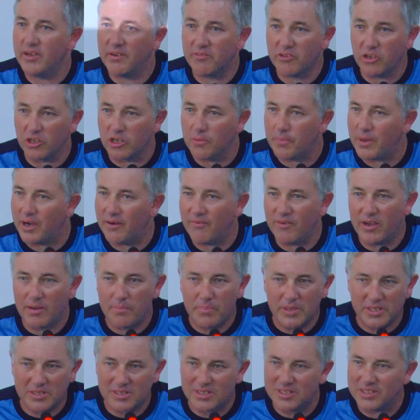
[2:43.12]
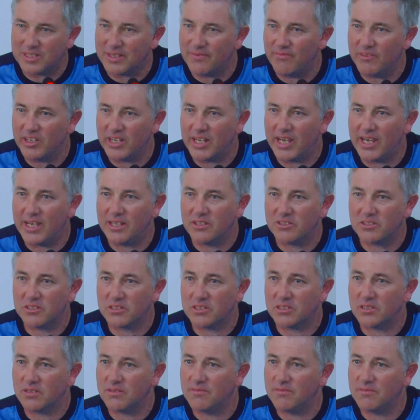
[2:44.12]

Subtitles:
have gone about their business in the nets,